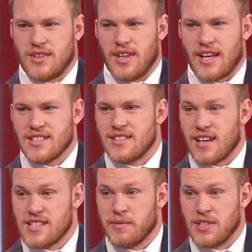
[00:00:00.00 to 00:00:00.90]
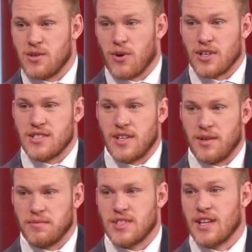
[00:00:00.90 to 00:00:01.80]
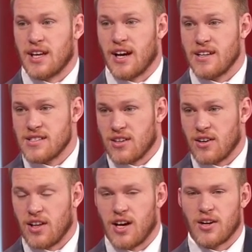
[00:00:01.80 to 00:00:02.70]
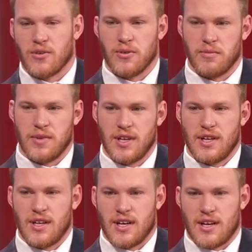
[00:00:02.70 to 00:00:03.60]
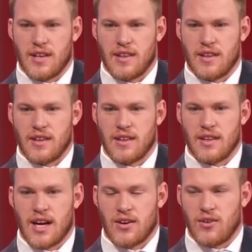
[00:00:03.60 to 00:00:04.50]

that's a testament to our team, to the guys in our locker room. Uh, not